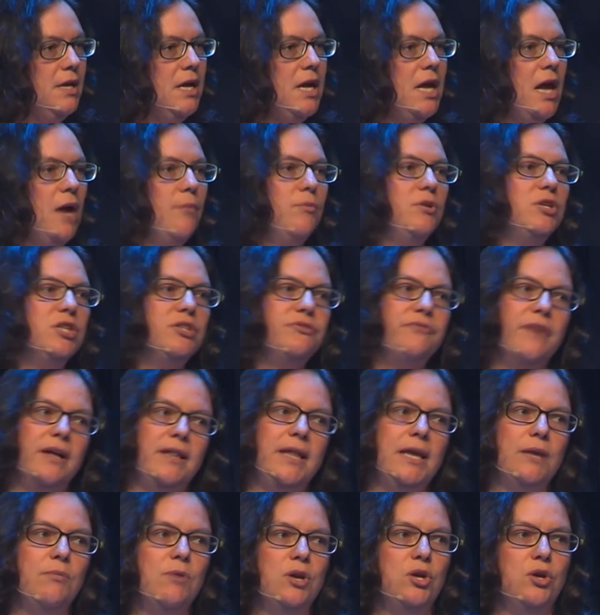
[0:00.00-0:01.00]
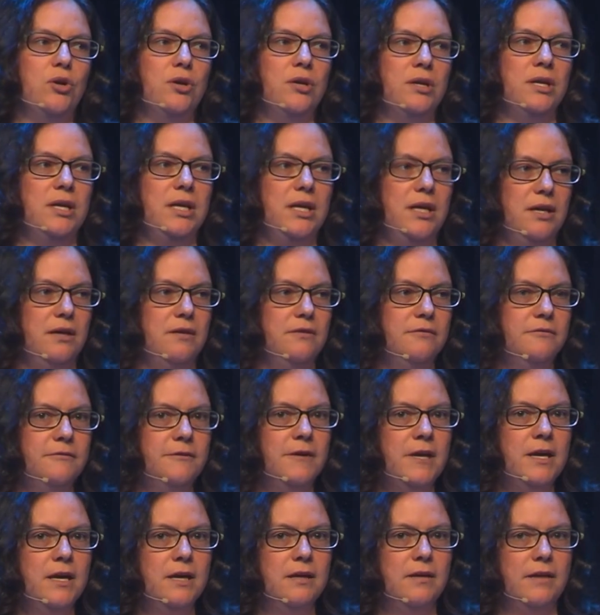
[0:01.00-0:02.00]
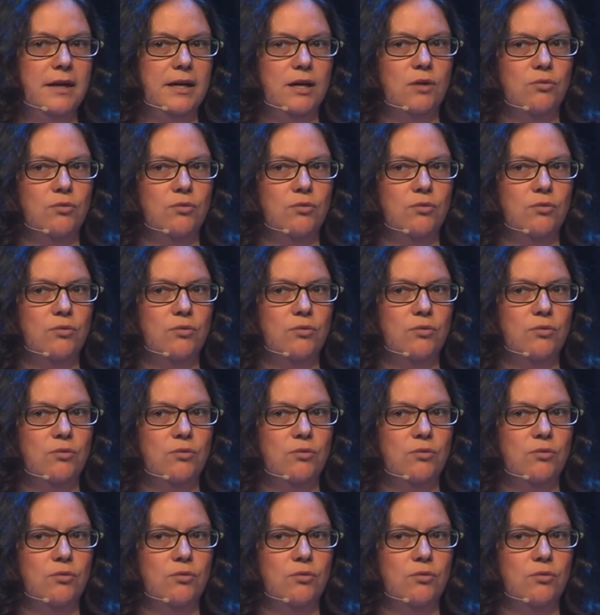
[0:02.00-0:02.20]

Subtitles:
And we just felt like we couldn't give like